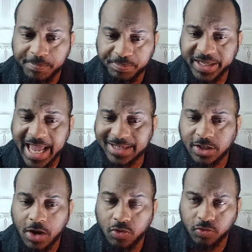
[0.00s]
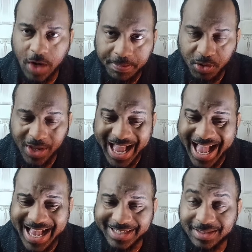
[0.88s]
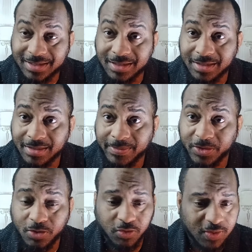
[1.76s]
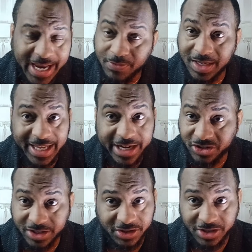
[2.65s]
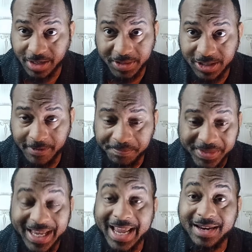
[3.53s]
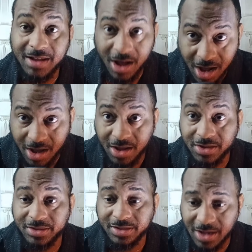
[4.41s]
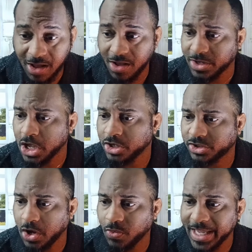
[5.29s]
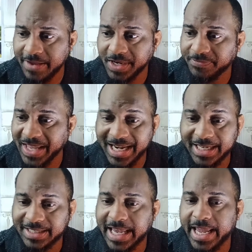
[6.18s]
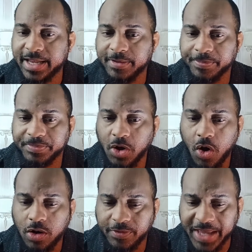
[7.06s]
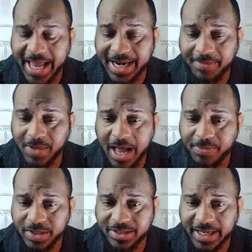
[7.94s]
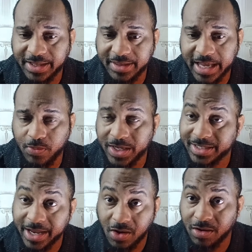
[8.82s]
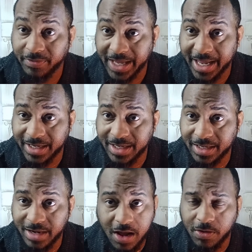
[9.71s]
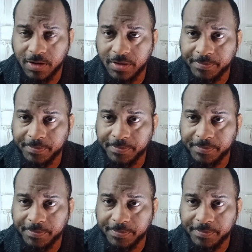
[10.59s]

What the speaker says: But yes, Ripple has great relationships in Hong Kong. So even if they didn't take all of that, and I wouldn't say that they would take all of that. No,